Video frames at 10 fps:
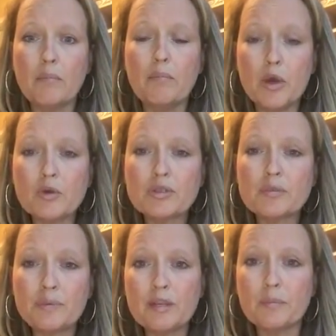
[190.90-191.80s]

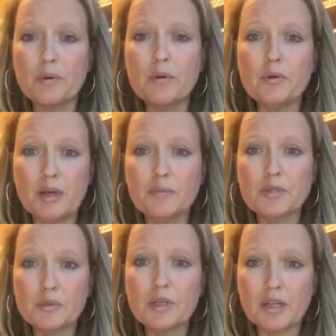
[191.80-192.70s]
Most people who come
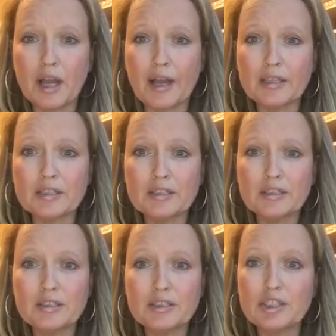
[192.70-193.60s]
to a class
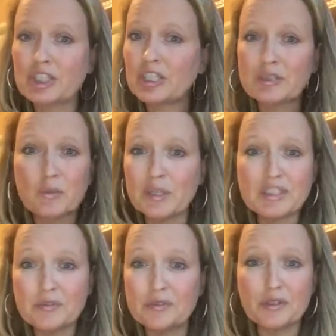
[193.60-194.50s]
just want
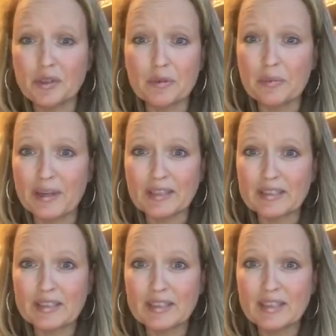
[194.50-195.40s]
to feel their
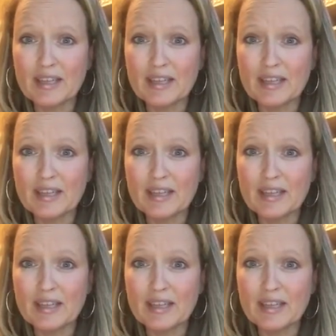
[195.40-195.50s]
best.